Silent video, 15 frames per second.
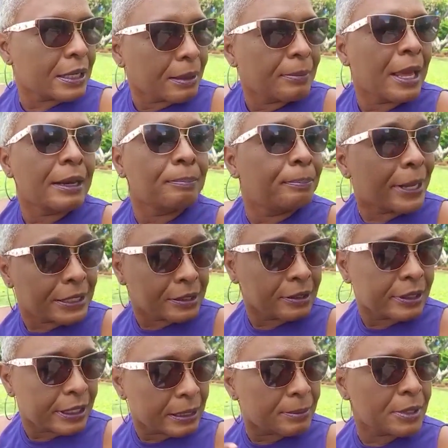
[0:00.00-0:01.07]
I'm better
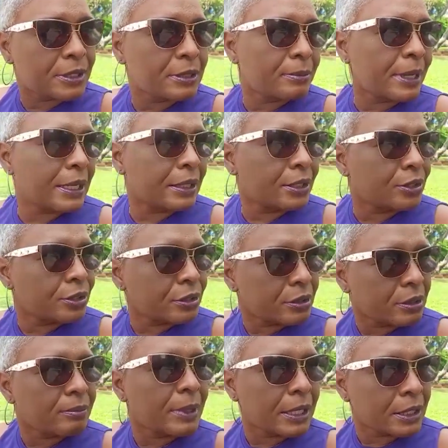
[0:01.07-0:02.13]
able to manage
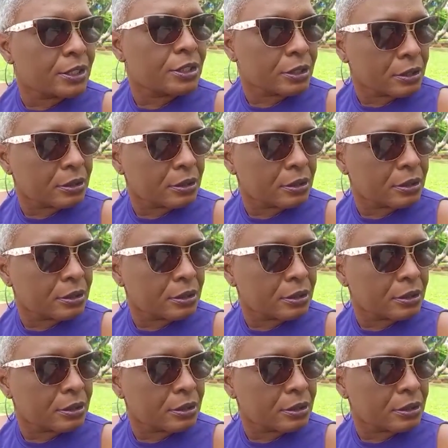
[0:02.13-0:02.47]
it.